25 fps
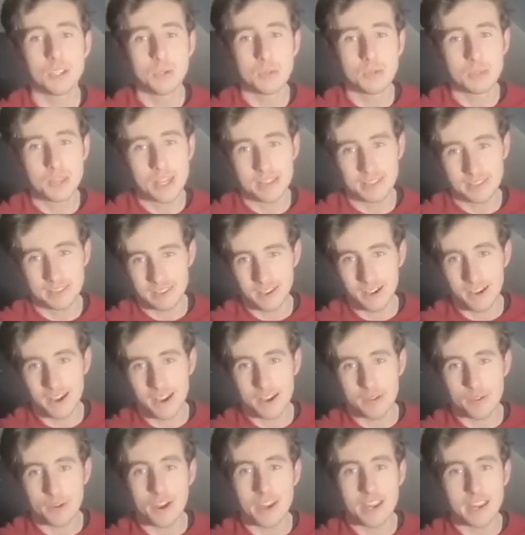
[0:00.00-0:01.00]
to this
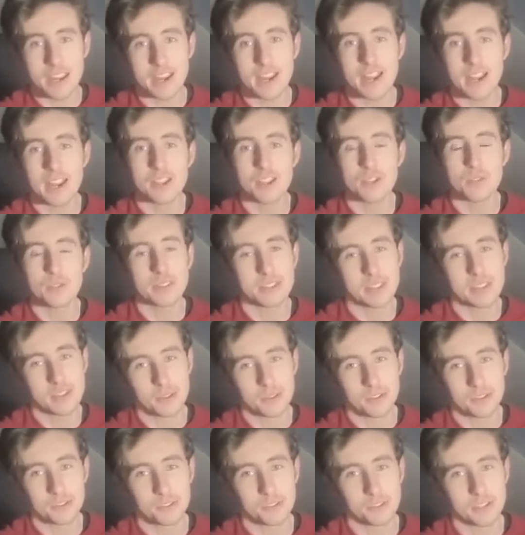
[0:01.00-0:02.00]
guy right here you see
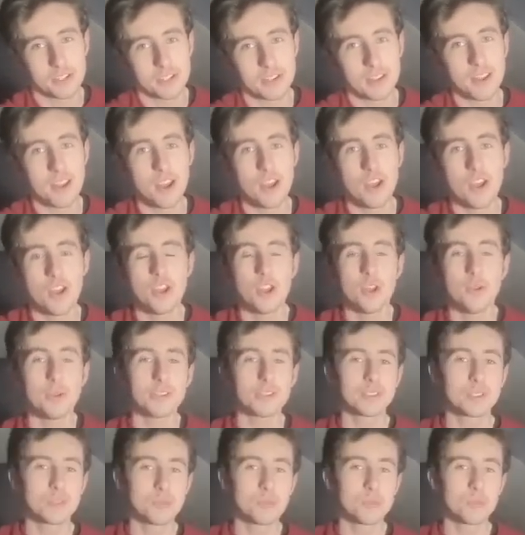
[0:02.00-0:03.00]
on the screen, who
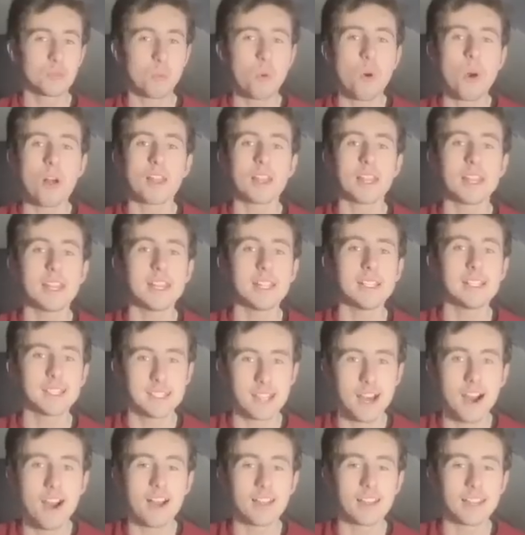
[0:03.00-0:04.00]
is called Wally
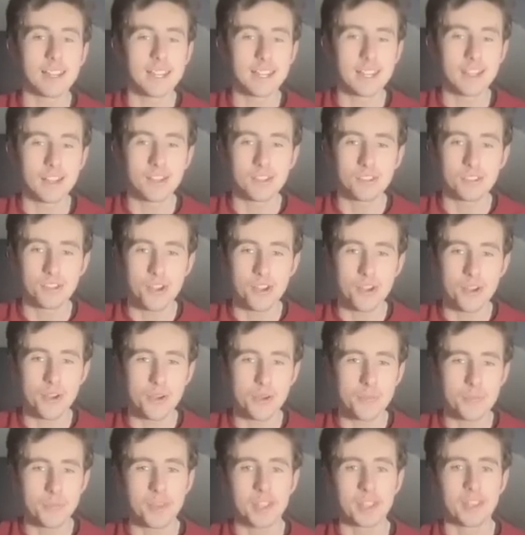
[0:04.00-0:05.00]
Darling.
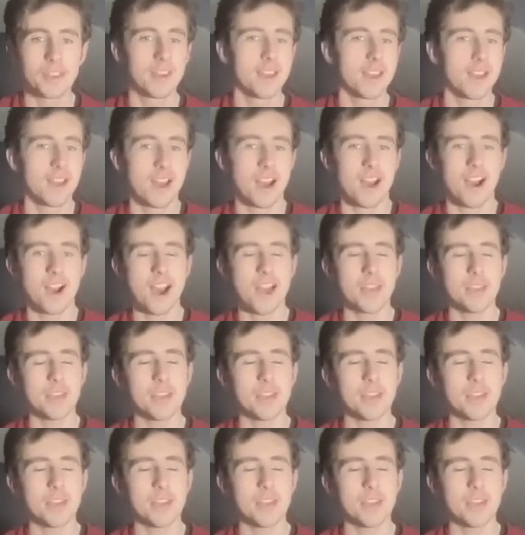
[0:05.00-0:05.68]
So I